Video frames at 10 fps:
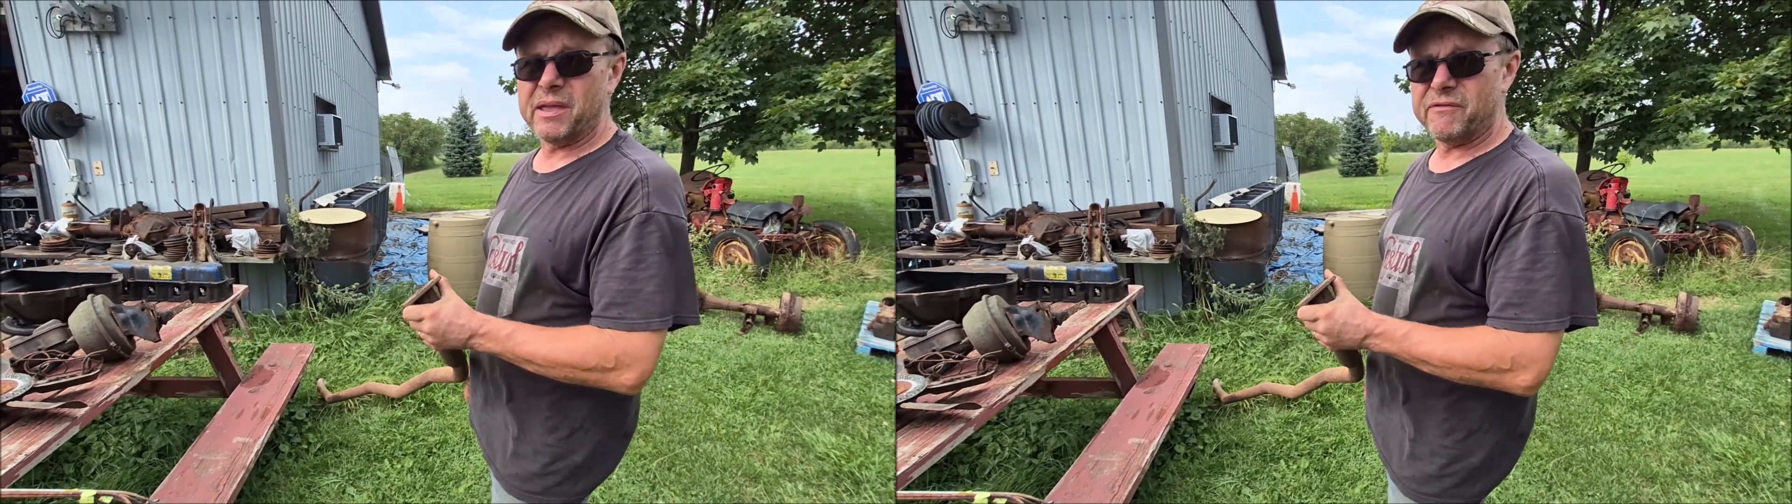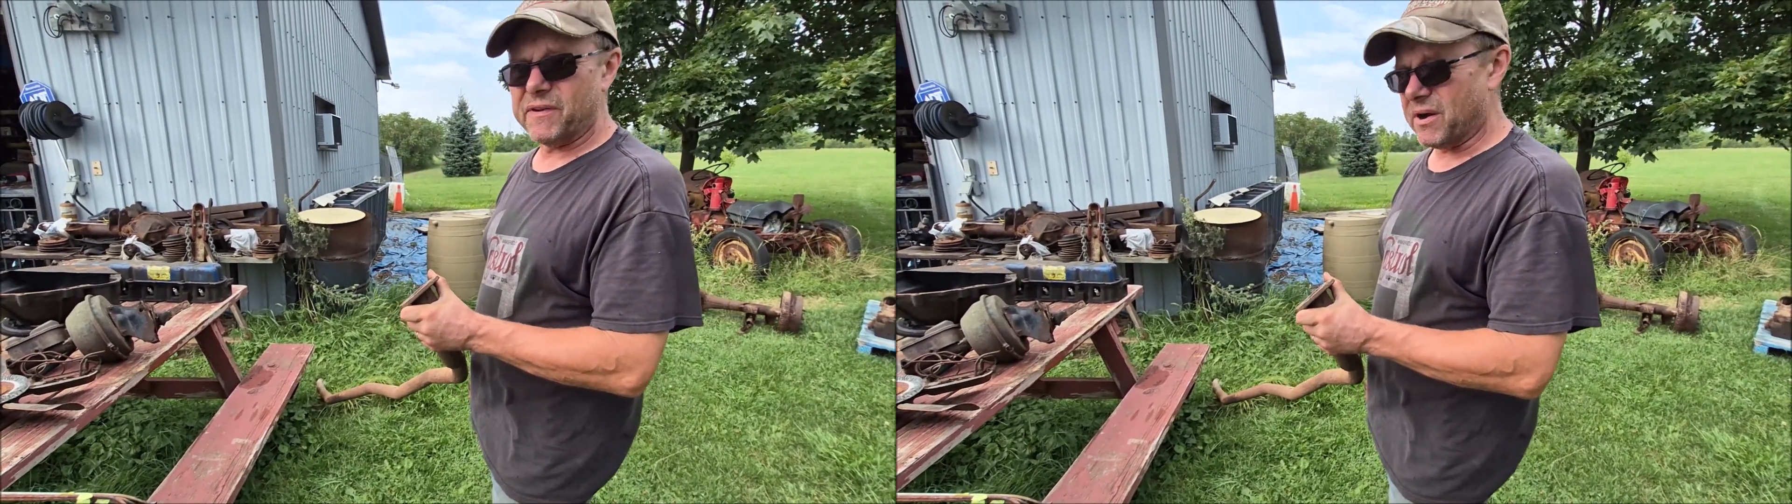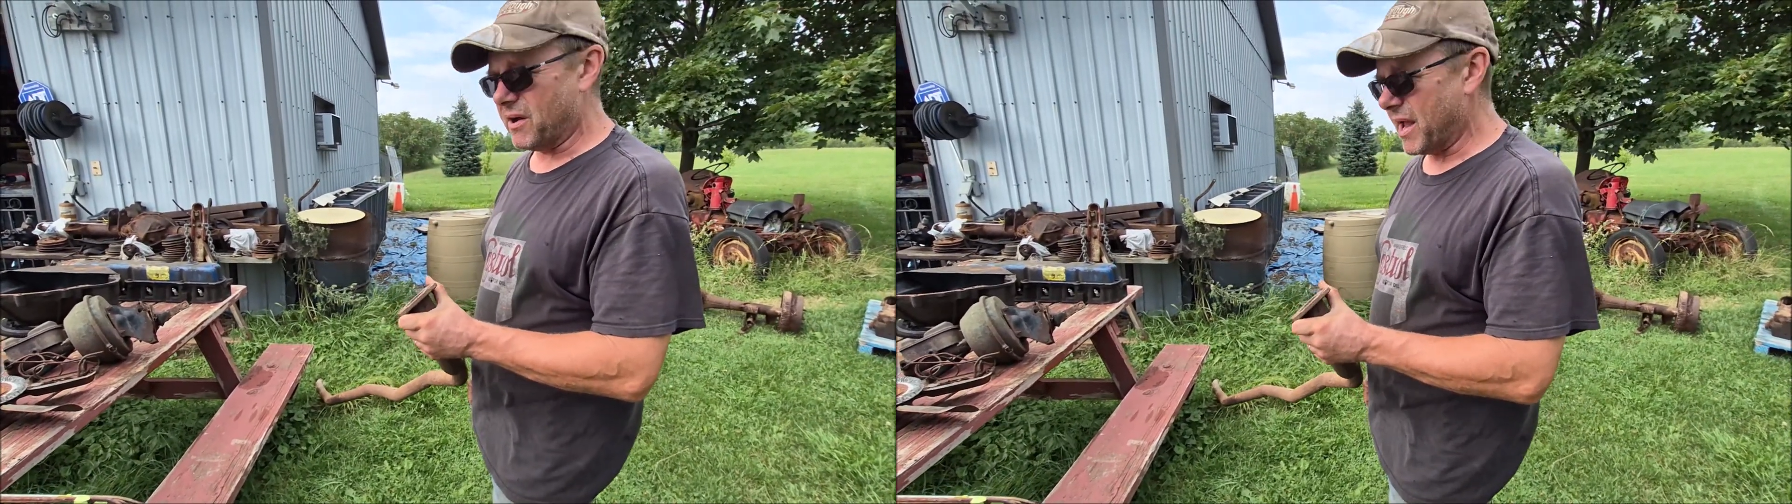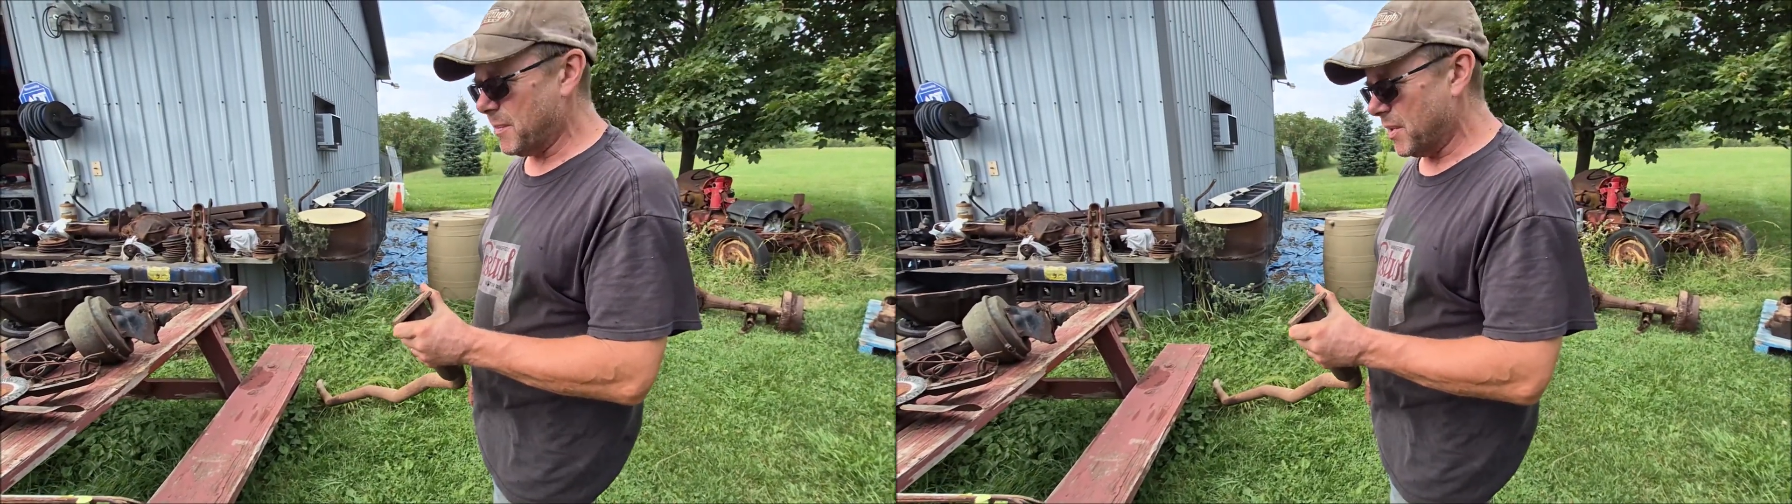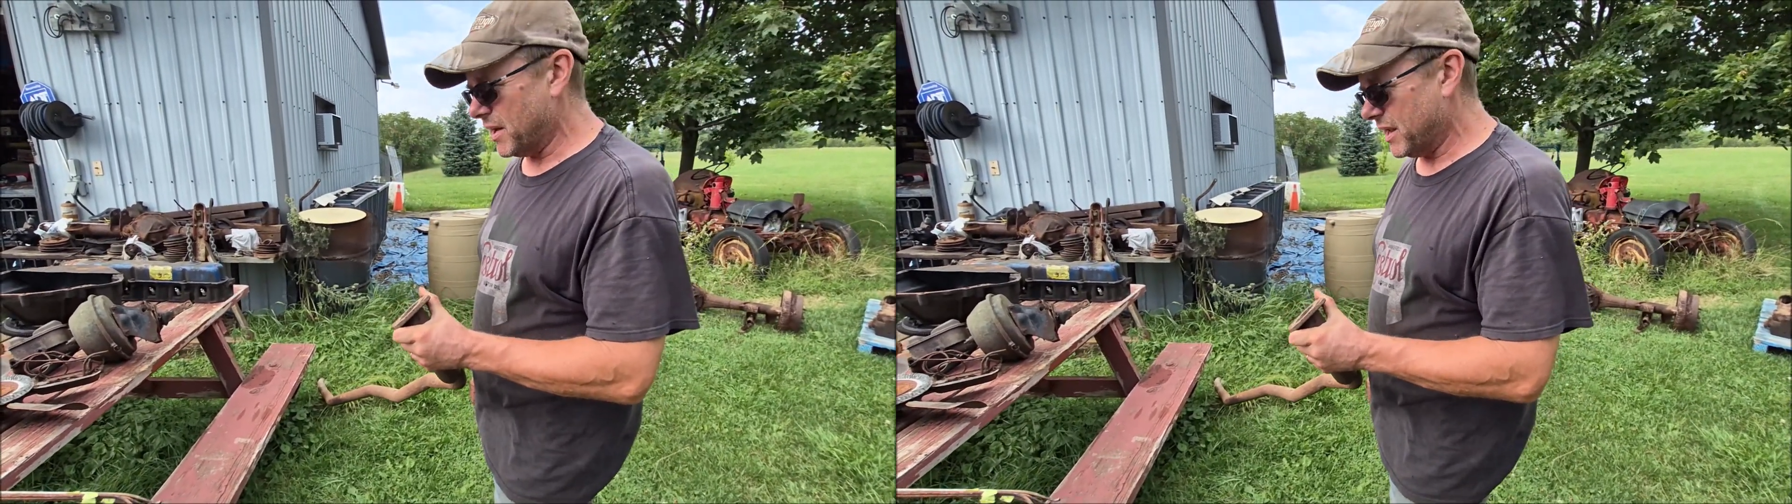it fit our A
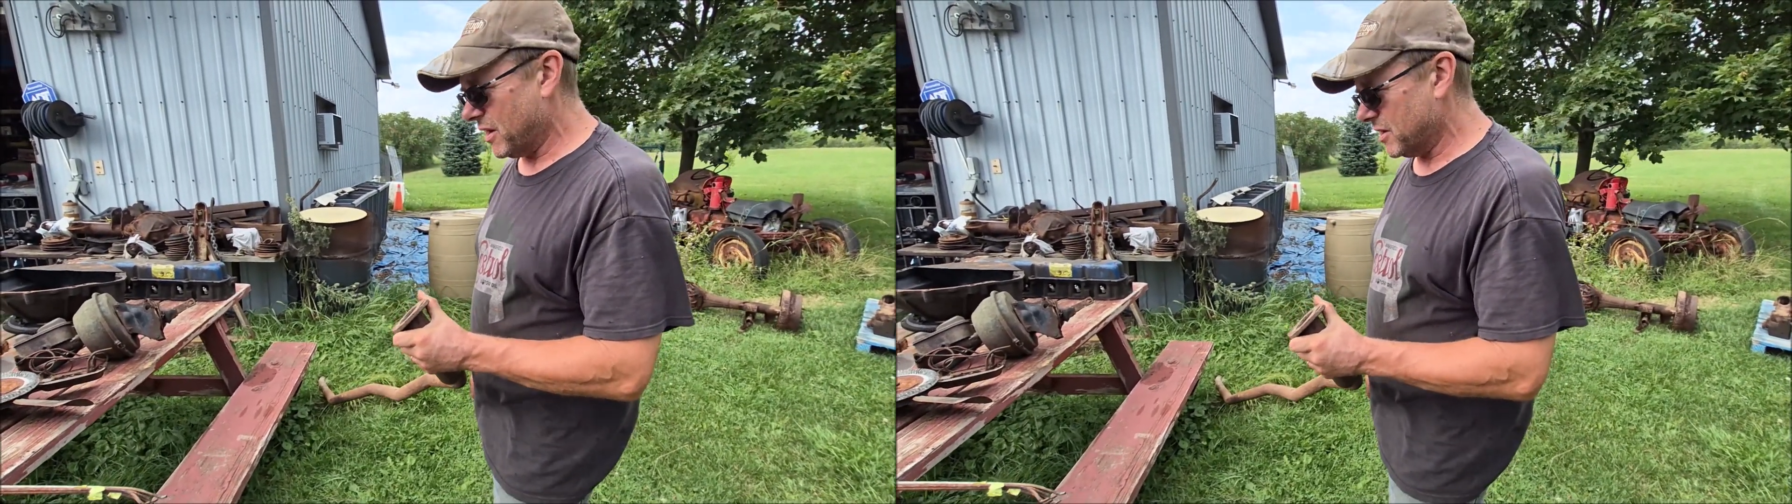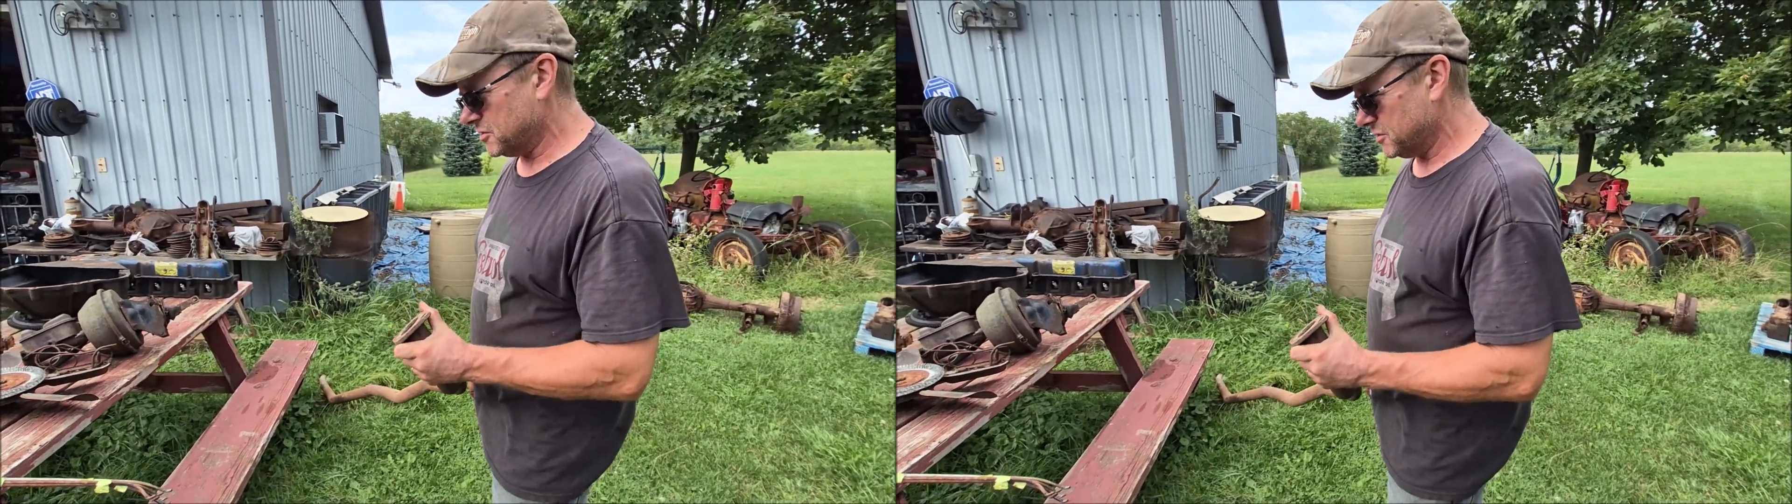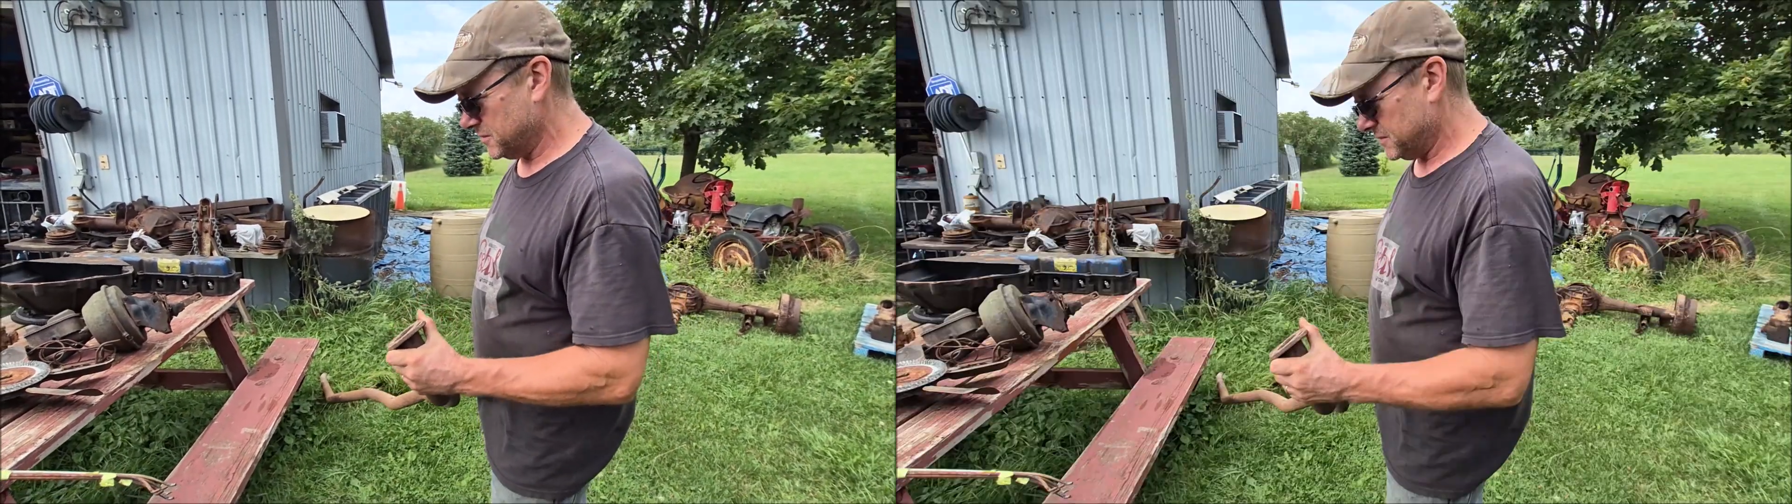body cars.